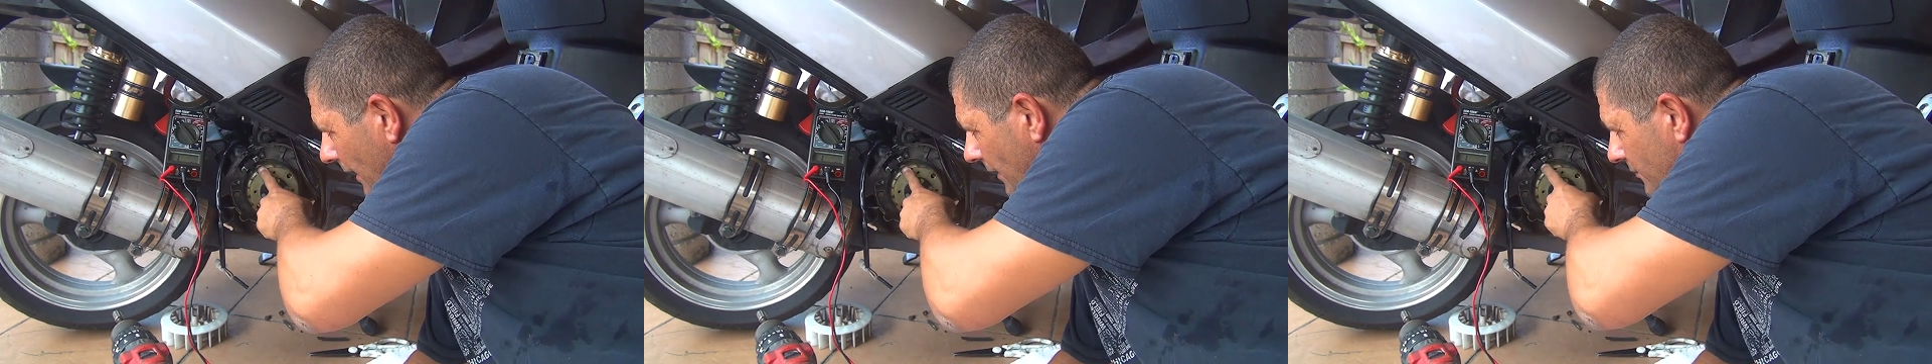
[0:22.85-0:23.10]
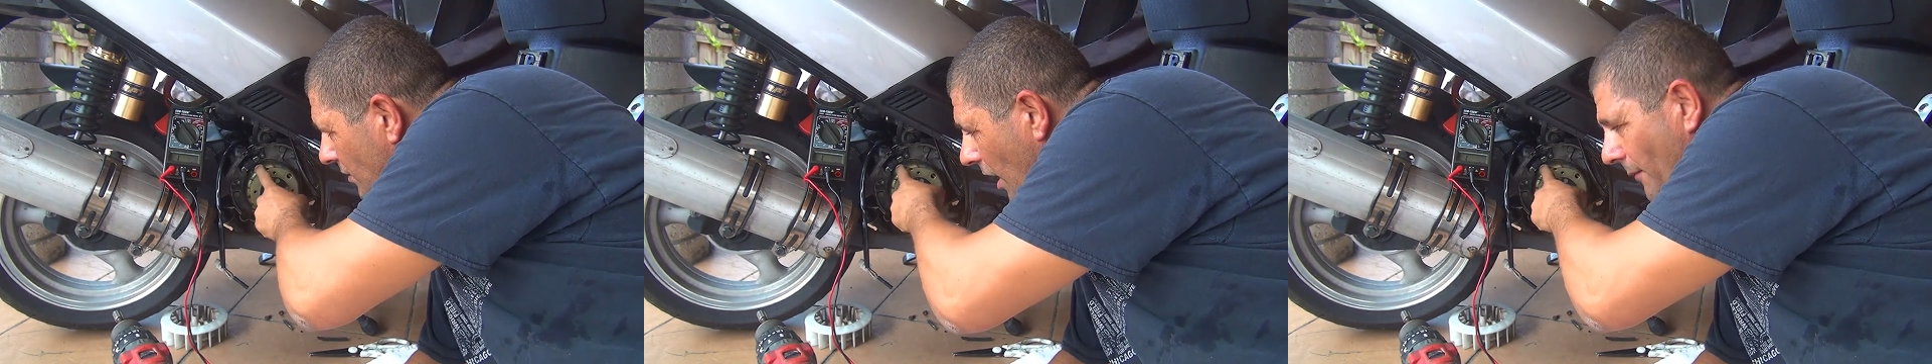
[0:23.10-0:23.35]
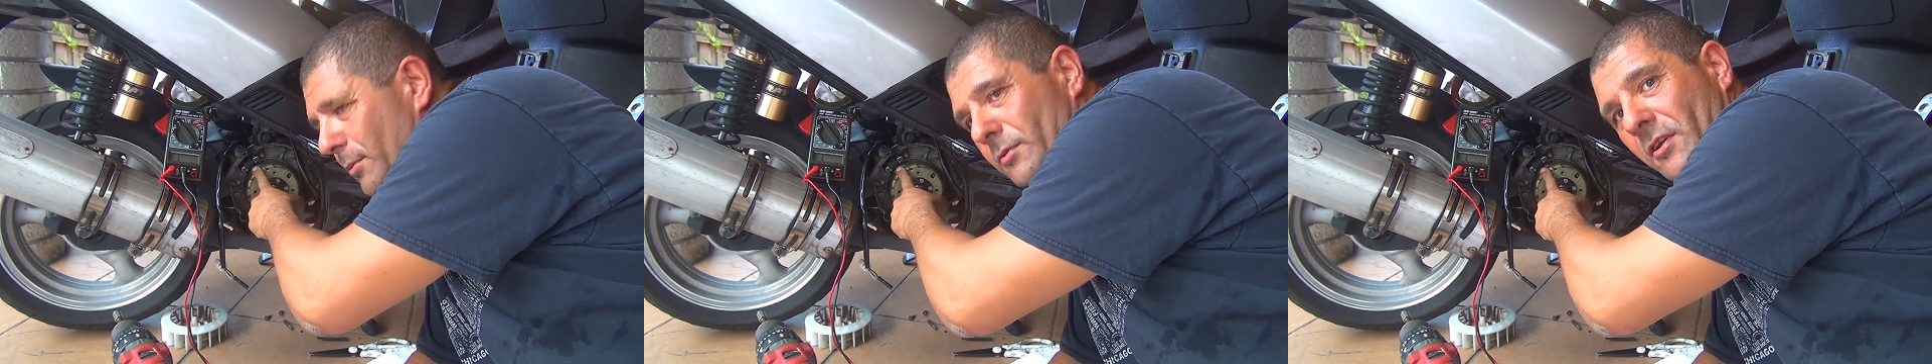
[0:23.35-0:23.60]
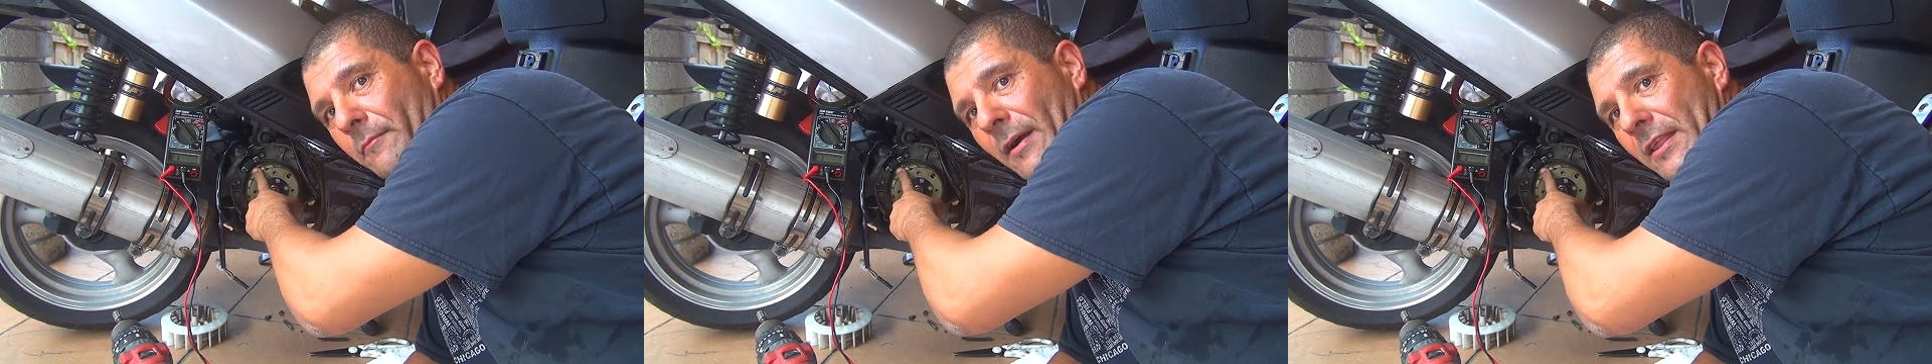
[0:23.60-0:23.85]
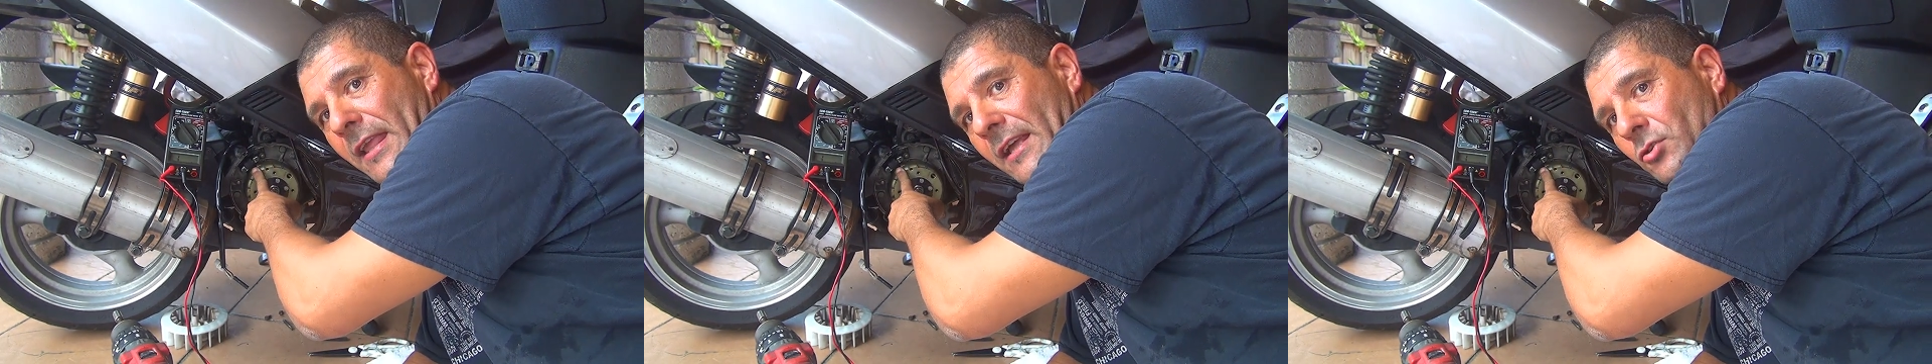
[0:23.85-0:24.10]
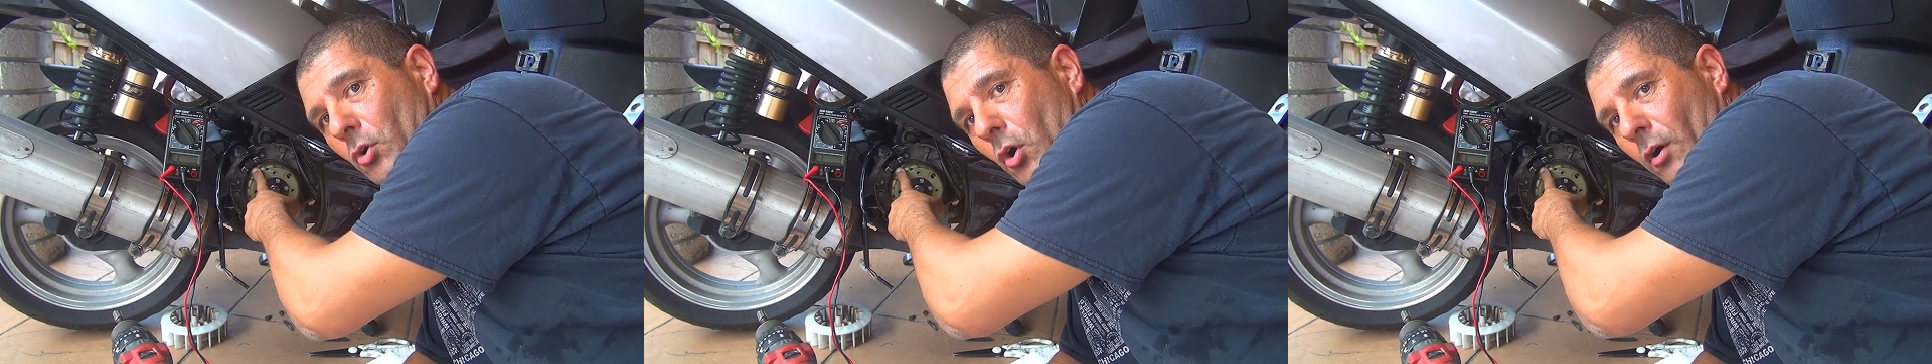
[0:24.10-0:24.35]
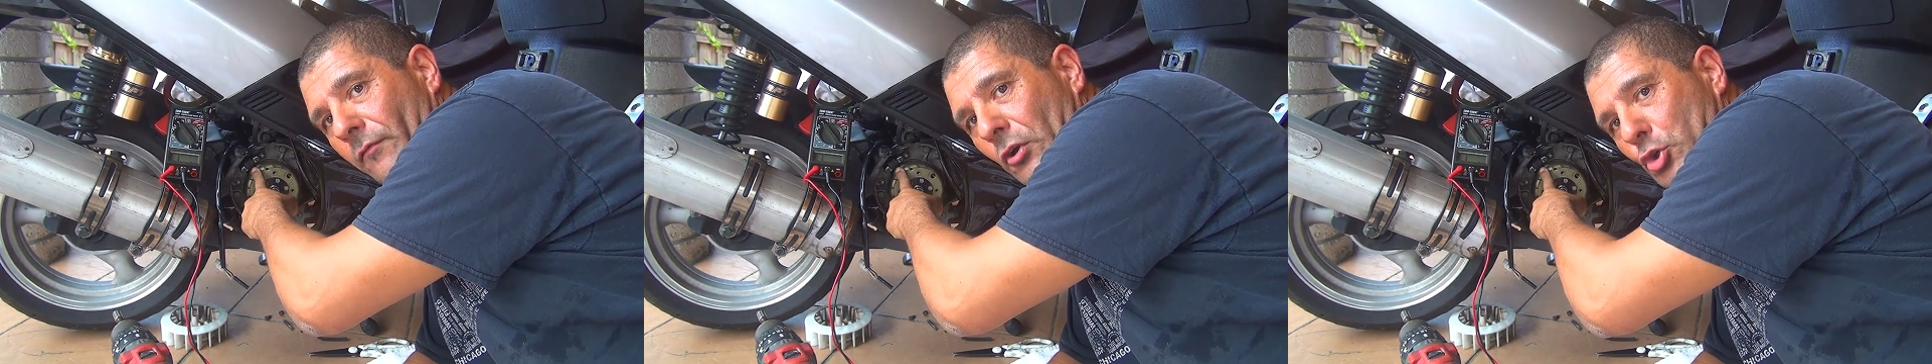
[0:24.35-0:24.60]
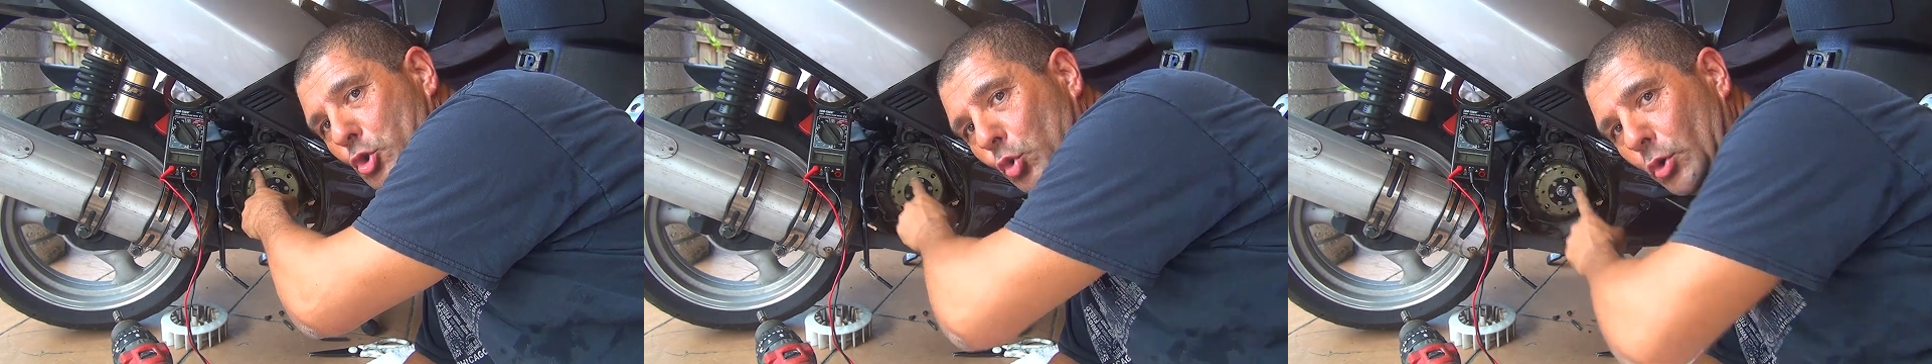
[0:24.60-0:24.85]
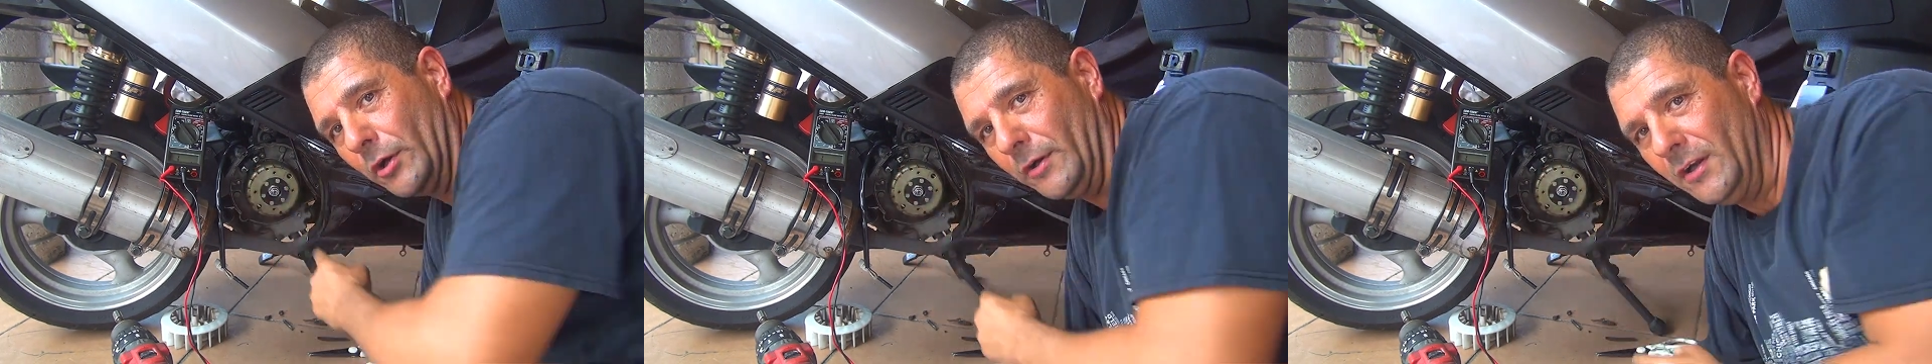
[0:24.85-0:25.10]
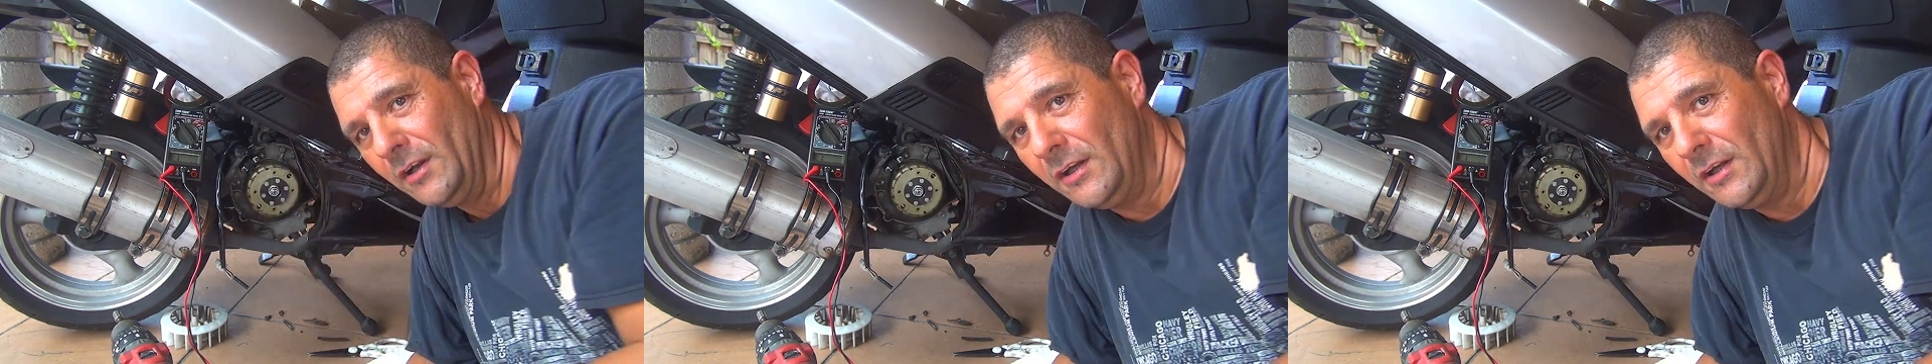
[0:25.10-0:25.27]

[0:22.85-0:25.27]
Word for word: in top of the magneto of your scooter.